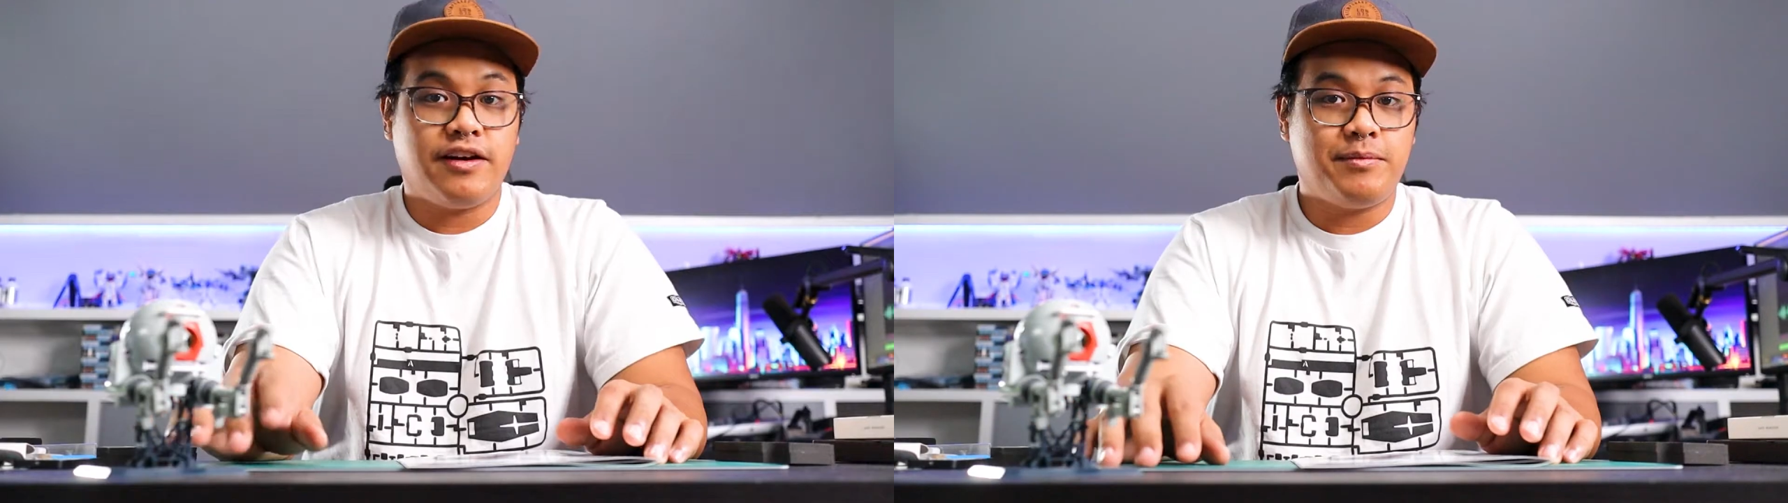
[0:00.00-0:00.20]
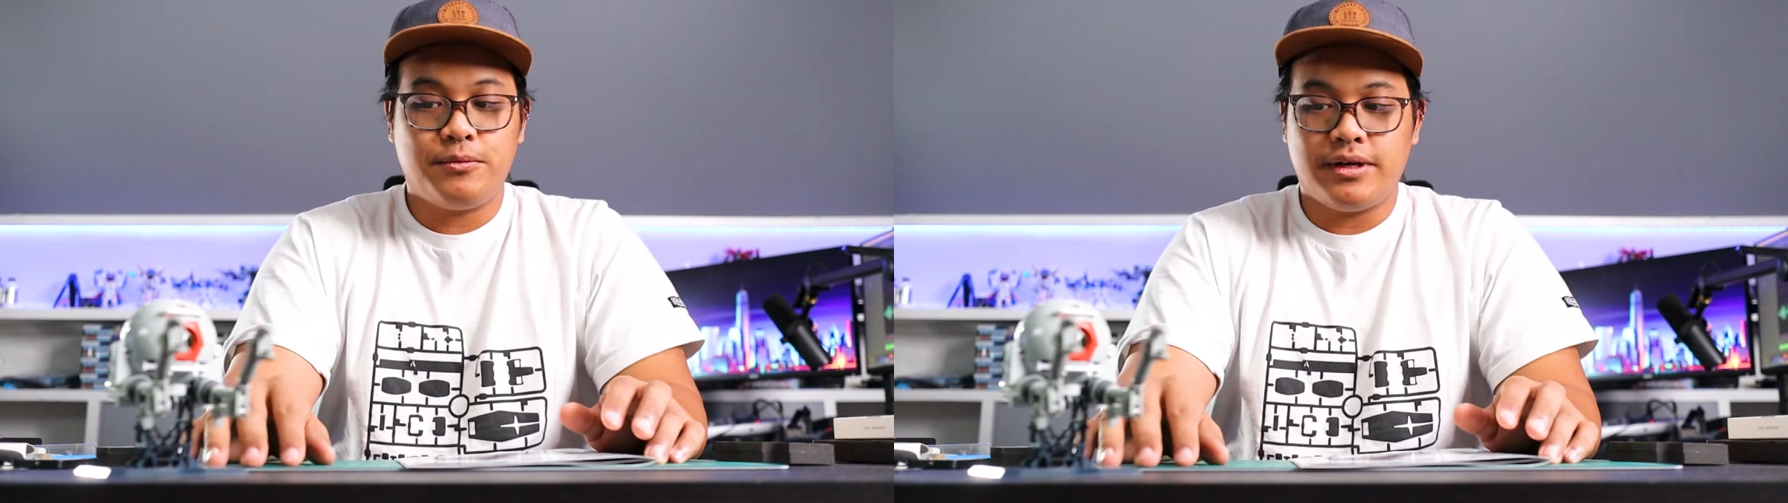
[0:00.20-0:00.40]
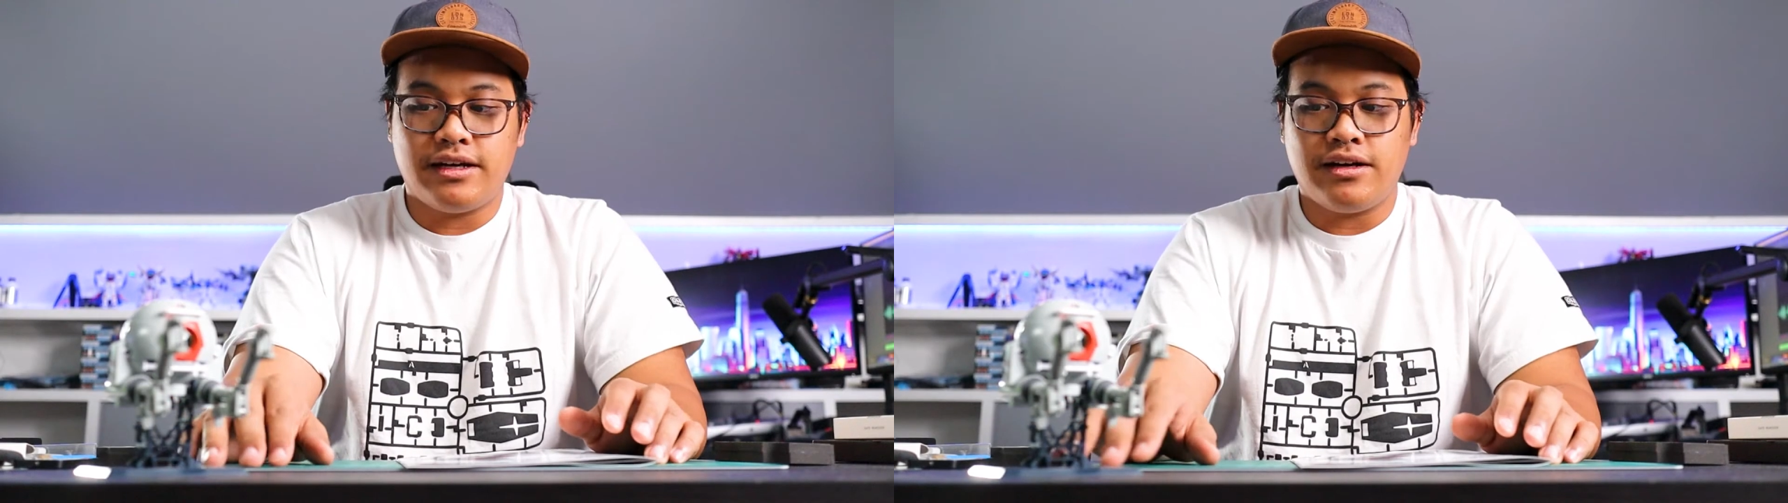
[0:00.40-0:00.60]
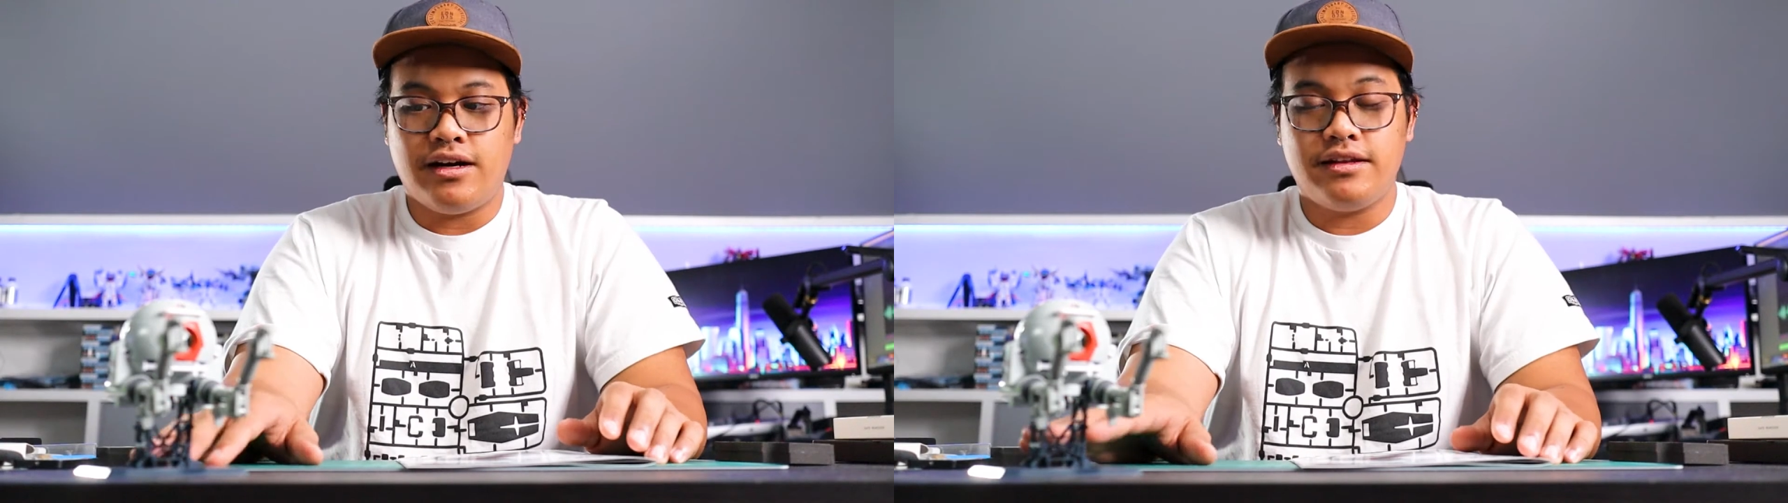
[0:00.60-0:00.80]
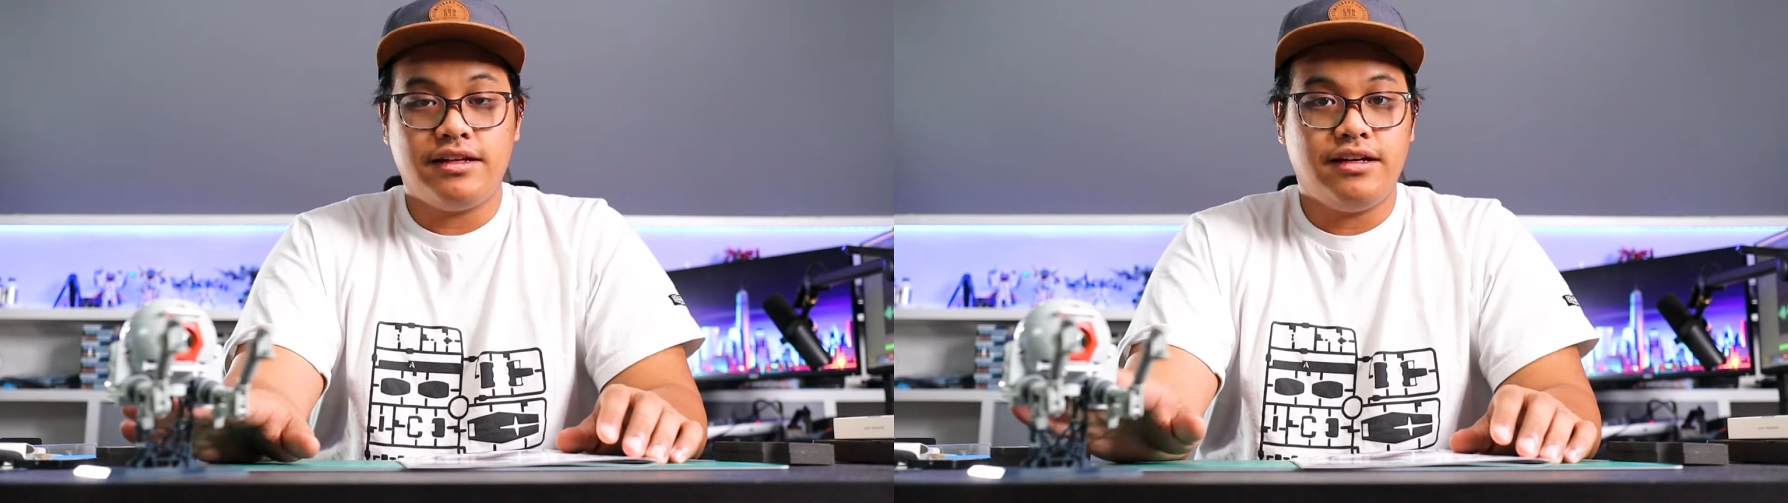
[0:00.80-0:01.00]
I've been working
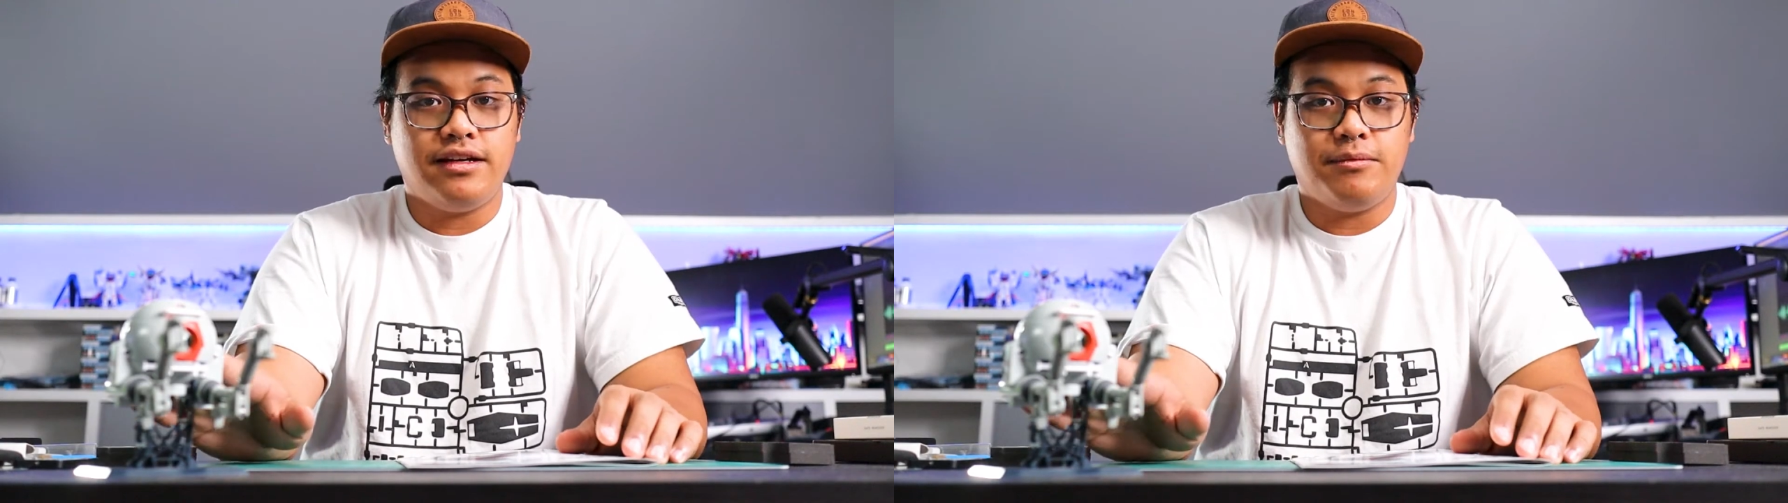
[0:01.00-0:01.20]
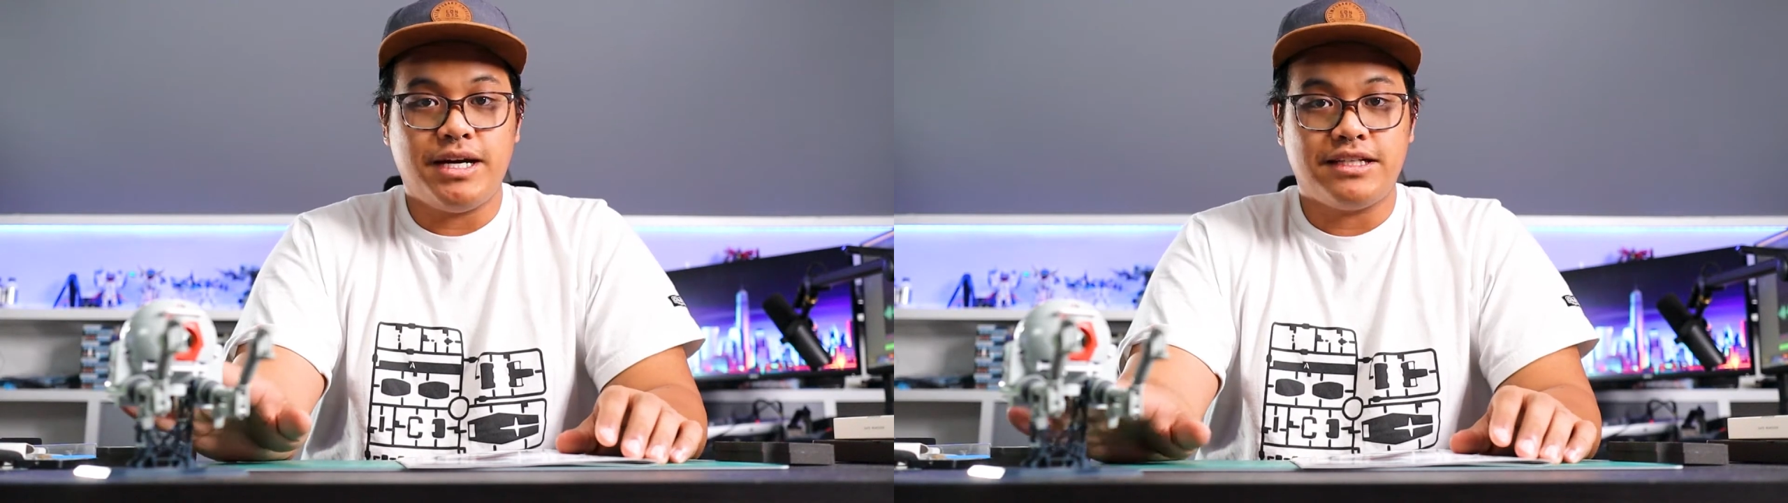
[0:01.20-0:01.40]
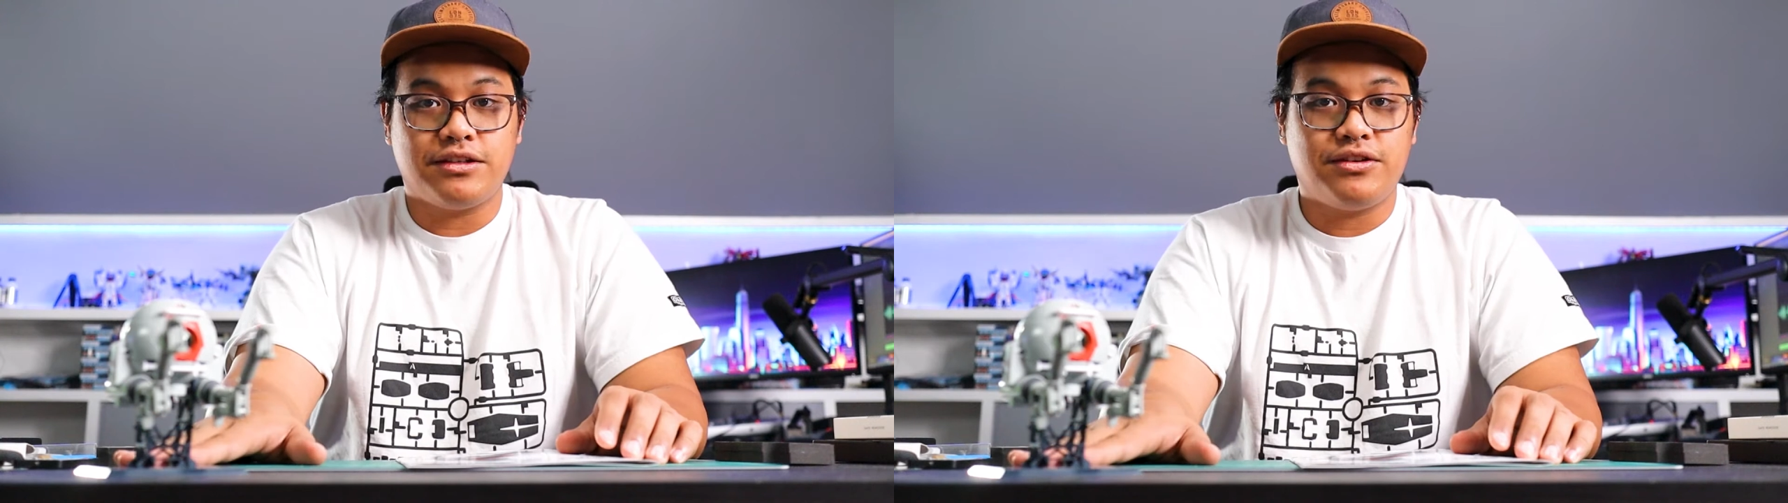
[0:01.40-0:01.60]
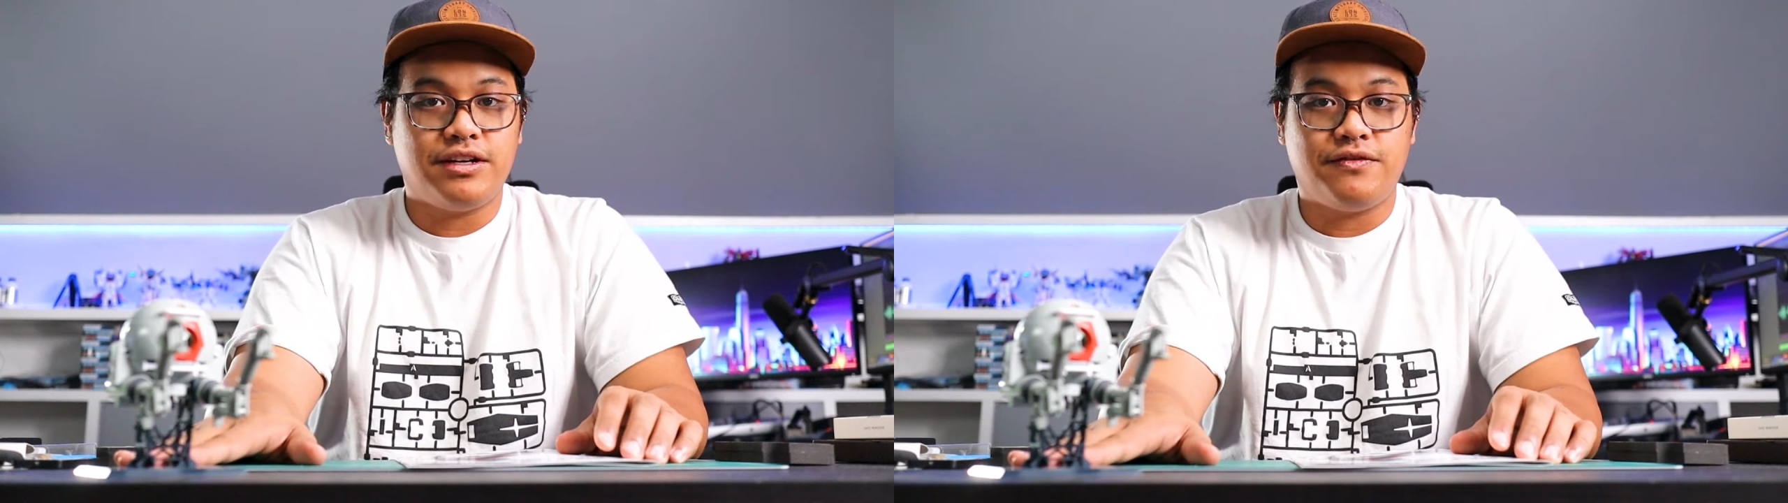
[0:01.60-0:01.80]
on the Master Grade